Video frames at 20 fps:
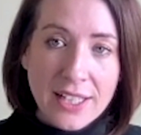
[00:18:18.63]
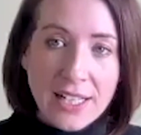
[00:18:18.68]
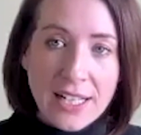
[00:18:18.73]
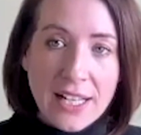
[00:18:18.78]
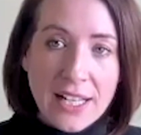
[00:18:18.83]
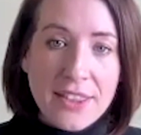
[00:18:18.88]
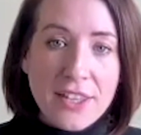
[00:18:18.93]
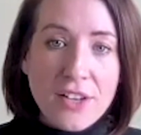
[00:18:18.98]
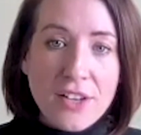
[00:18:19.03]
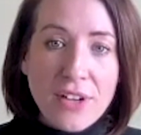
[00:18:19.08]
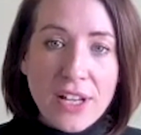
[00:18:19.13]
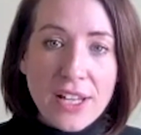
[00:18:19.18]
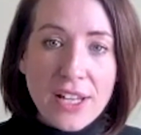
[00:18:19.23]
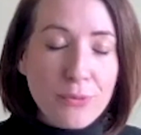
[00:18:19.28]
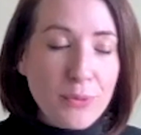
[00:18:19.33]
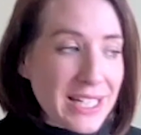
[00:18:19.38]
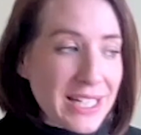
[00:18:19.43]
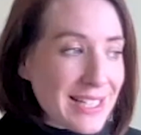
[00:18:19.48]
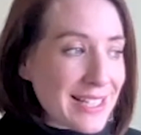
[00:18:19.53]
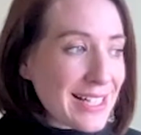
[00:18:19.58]
And if
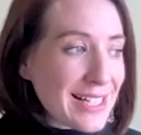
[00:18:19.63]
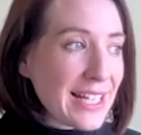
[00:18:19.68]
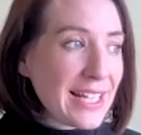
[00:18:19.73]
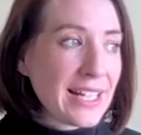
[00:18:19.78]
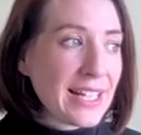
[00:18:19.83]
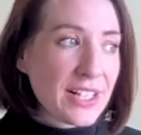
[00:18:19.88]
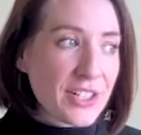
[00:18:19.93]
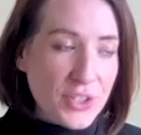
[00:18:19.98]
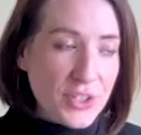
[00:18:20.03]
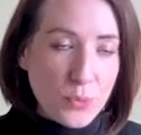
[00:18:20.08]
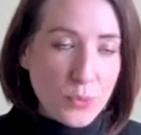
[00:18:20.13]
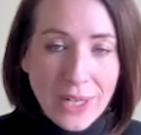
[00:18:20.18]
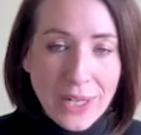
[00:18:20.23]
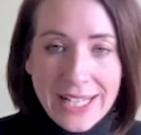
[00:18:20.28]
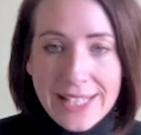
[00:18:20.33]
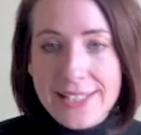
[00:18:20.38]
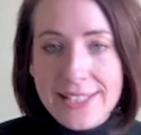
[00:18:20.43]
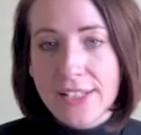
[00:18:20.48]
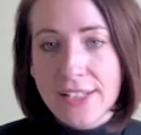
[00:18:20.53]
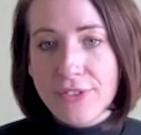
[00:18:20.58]
we sit here just
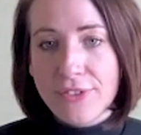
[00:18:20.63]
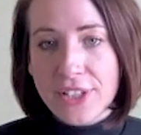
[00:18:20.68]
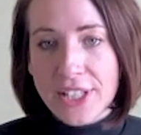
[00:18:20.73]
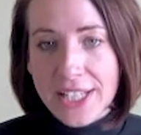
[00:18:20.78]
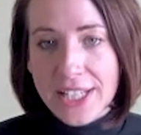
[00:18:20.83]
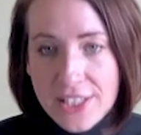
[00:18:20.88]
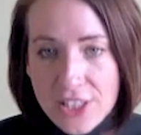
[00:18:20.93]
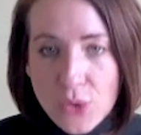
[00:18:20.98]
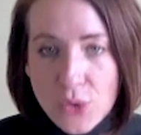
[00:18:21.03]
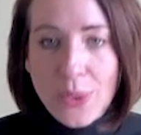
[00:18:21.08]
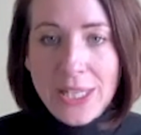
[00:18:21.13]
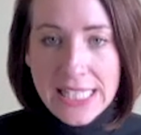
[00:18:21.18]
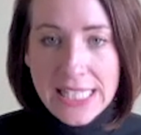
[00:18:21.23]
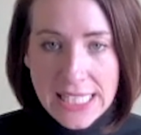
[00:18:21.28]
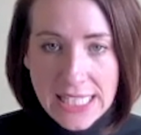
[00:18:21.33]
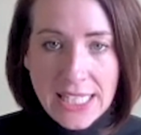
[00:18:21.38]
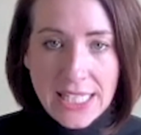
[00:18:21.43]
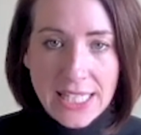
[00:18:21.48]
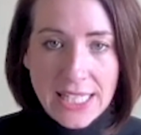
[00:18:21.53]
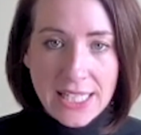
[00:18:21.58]
waiting for the next 20
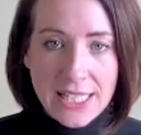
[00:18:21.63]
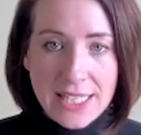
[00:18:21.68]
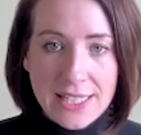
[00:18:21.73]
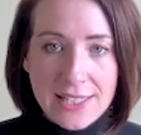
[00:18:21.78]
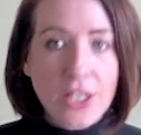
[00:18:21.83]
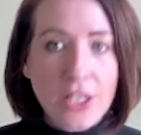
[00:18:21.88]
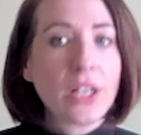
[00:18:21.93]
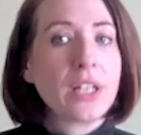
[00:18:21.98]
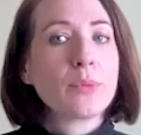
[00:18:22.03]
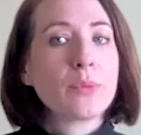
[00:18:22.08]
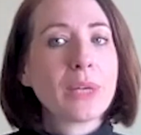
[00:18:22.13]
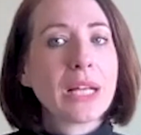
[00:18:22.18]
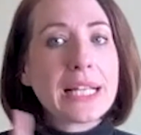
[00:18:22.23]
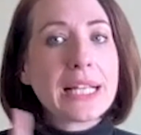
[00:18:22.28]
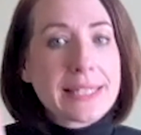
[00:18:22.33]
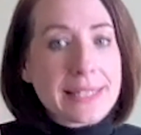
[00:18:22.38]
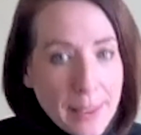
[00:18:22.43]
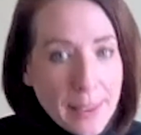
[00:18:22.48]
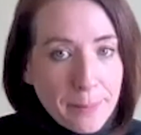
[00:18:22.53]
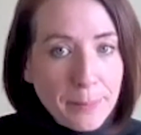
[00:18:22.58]
years going, well, at
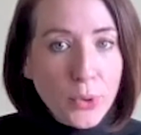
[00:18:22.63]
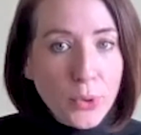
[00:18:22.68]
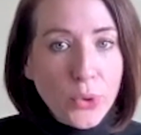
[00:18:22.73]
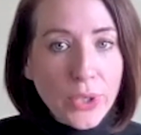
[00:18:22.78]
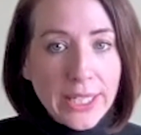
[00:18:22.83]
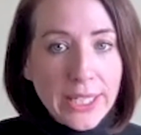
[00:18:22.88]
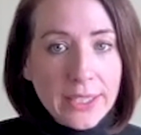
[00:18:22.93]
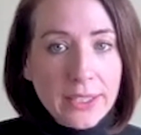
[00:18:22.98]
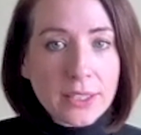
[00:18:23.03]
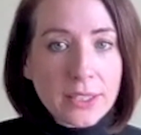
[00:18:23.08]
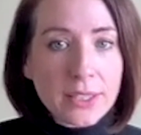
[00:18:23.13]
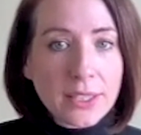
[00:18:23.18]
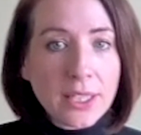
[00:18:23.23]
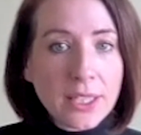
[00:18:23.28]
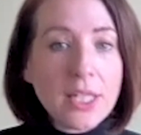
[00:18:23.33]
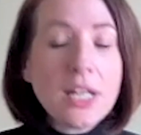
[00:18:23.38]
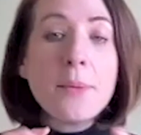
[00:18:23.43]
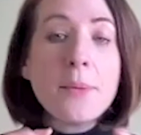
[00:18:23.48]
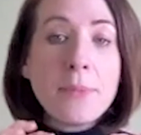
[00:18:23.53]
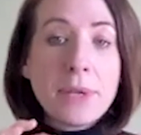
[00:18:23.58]
some point,
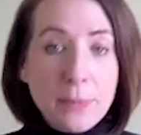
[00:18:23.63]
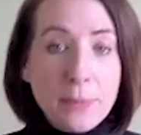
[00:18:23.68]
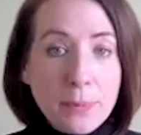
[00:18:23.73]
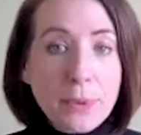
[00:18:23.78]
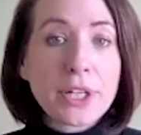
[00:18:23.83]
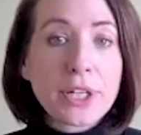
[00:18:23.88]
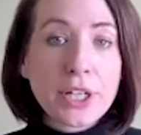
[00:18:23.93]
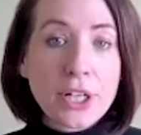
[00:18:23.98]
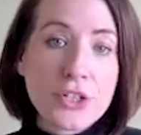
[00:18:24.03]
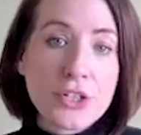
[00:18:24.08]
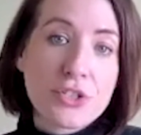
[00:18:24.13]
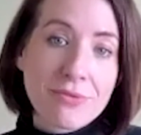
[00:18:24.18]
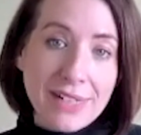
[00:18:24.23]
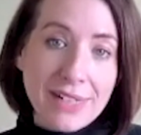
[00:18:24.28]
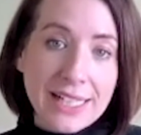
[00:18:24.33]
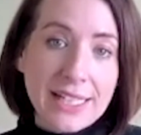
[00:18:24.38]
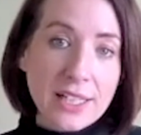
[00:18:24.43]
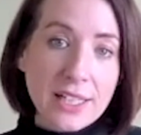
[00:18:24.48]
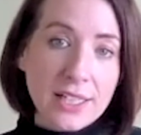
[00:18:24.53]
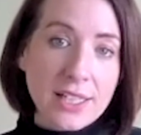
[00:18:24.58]
people are going to
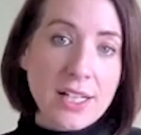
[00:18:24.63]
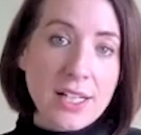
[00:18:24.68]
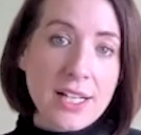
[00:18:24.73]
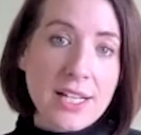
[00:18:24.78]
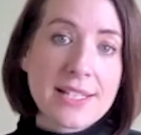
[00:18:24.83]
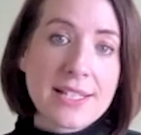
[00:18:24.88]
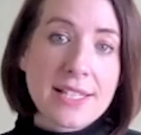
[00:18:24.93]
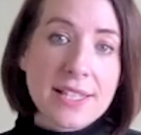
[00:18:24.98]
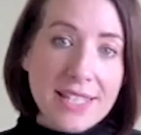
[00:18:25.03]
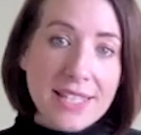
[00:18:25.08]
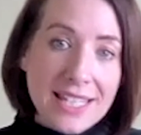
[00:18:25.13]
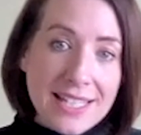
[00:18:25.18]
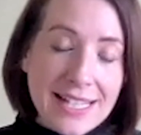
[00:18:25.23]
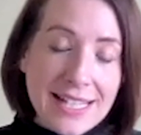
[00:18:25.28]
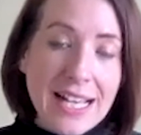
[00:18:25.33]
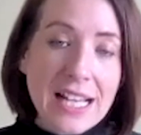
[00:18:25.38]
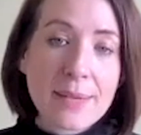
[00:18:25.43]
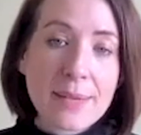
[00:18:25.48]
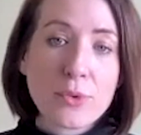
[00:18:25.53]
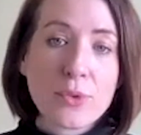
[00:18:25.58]
recognise that these
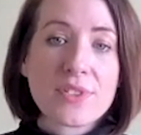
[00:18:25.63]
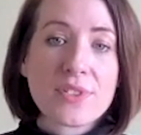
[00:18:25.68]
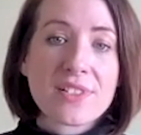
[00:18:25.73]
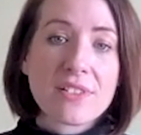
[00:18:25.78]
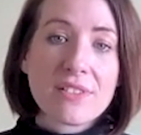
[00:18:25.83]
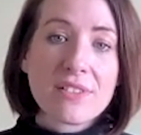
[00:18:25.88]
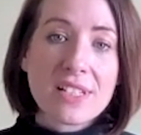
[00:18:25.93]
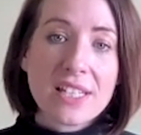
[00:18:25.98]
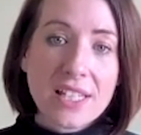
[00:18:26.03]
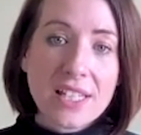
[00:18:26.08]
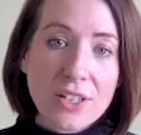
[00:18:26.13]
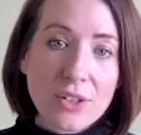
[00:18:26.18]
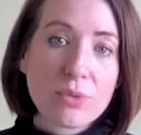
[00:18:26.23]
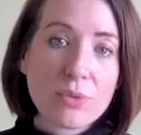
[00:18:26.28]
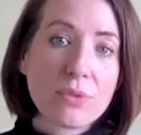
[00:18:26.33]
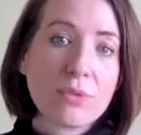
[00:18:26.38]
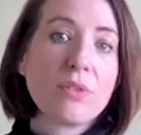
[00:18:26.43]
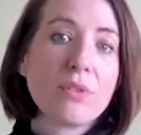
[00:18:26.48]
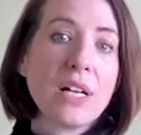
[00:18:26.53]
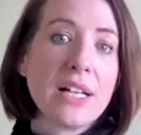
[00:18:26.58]
animals are
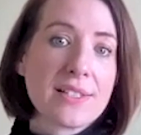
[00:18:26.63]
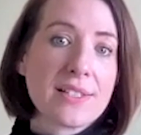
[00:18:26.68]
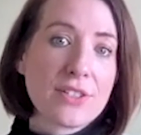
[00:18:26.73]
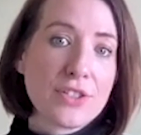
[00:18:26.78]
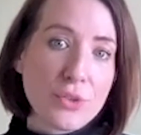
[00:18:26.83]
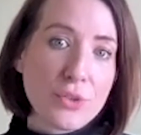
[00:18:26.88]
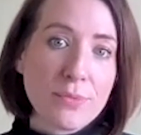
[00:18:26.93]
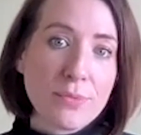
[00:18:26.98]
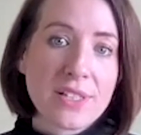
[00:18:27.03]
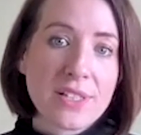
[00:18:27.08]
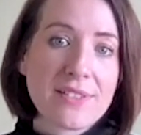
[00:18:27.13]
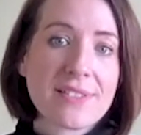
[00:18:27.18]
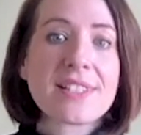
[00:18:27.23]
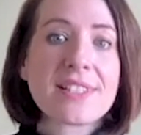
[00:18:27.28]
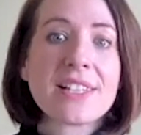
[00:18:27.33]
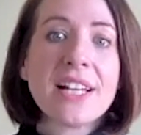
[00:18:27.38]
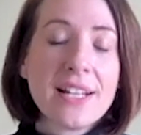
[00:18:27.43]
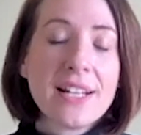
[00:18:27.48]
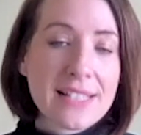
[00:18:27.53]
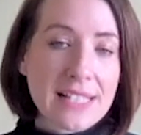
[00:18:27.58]
equal as humans
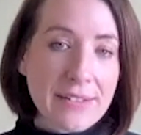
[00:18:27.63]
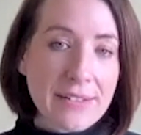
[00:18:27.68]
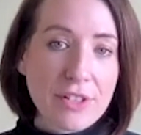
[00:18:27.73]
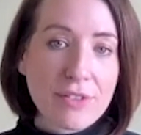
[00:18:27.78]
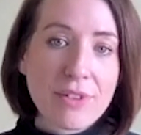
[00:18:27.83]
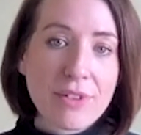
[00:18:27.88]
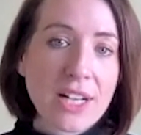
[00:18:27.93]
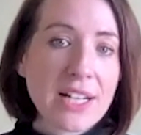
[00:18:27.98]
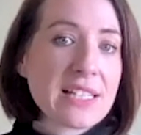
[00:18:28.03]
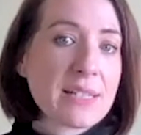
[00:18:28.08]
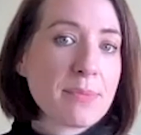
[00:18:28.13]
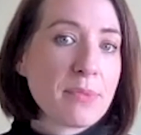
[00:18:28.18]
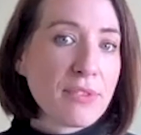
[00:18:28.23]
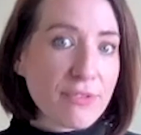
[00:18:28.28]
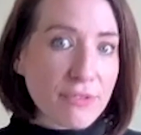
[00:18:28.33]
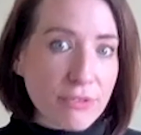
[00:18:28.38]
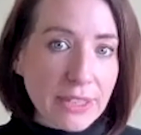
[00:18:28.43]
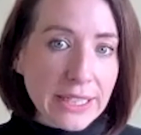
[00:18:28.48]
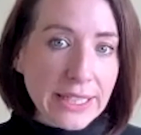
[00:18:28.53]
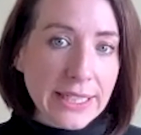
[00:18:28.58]
to having the right to be
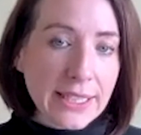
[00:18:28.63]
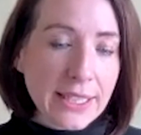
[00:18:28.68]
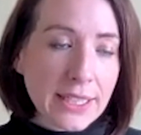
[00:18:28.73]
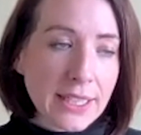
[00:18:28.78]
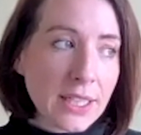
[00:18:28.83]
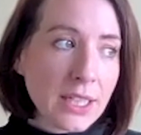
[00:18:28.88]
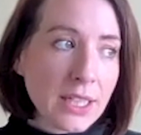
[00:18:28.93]
free,